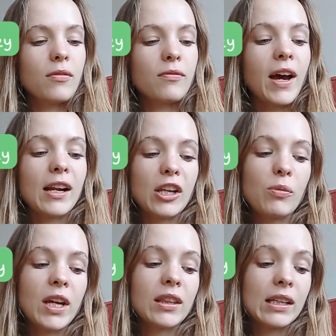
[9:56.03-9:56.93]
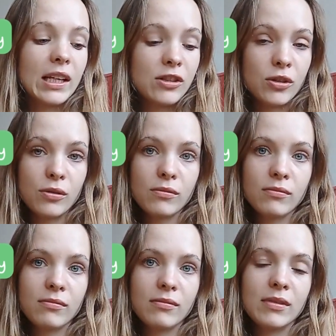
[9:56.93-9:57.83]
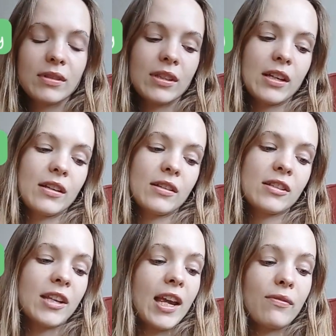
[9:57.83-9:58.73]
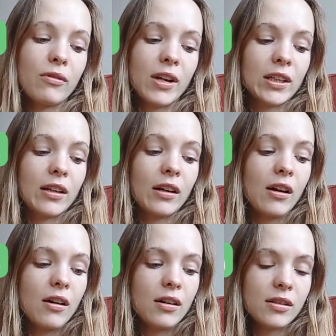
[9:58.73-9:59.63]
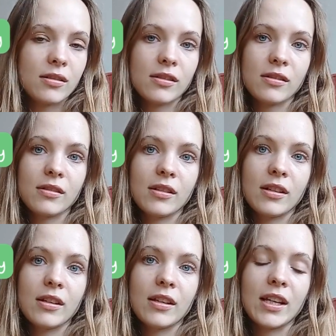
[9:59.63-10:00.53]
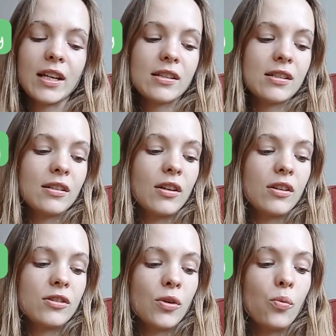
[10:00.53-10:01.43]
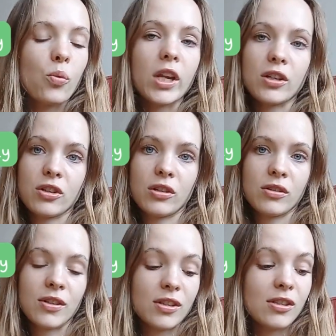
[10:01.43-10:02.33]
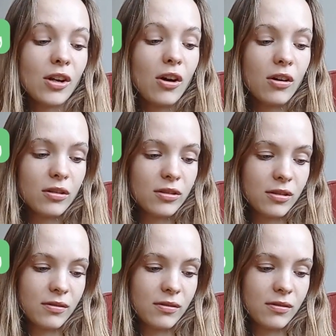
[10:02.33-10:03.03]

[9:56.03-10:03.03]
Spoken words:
valuing the little, savouring a glass, it's to wish to start.